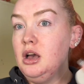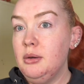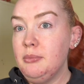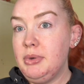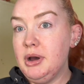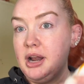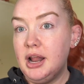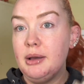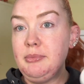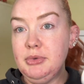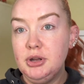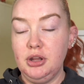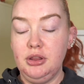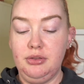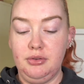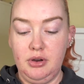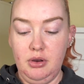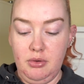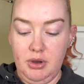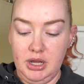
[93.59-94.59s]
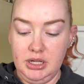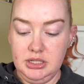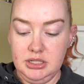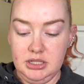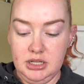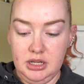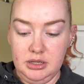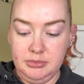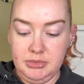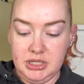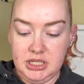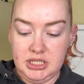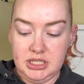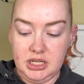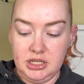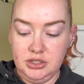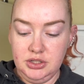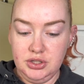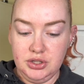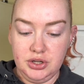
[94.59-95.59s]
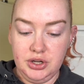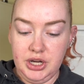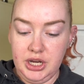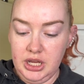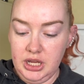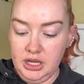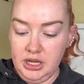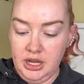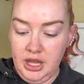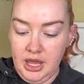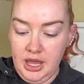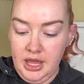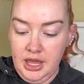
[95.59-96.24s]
but I'm gonna throw on some sunscreen.